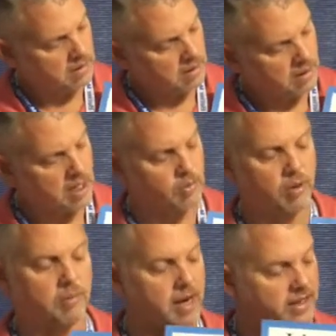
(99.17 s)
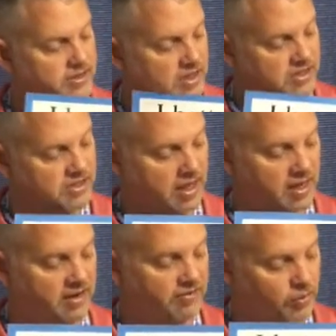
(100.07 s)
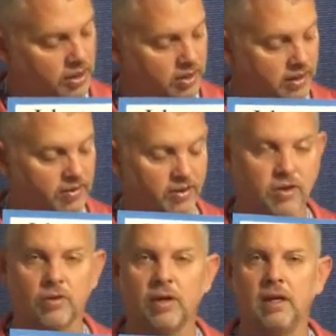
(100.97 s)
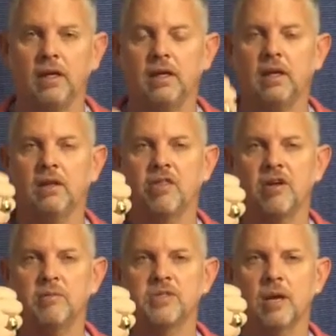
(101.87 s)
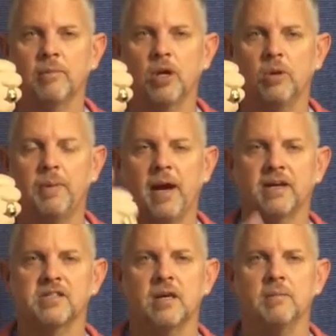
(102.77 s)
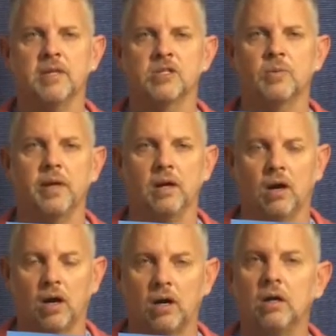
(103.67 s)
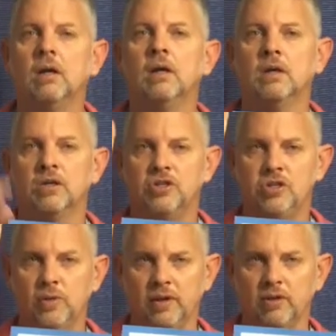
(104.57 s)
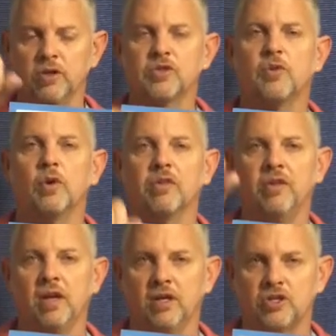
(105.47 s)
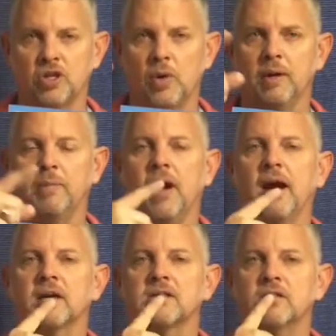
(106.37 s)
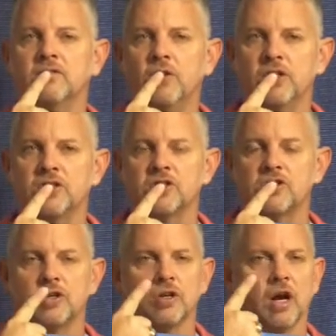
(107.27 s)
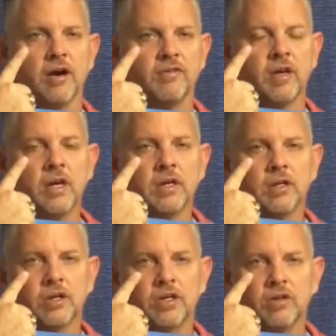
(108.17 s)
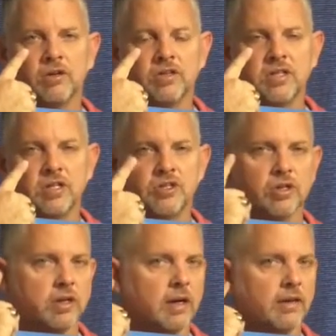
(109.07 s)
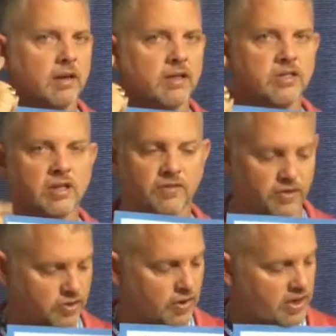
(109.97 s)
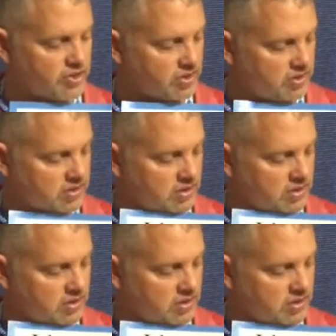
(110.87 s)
kind of reminds us that if we are in the green and thumbs up, go PAX, that means we are doing those four things, showing PAX, voices turned off, looking to the teacher, and then listening for directions.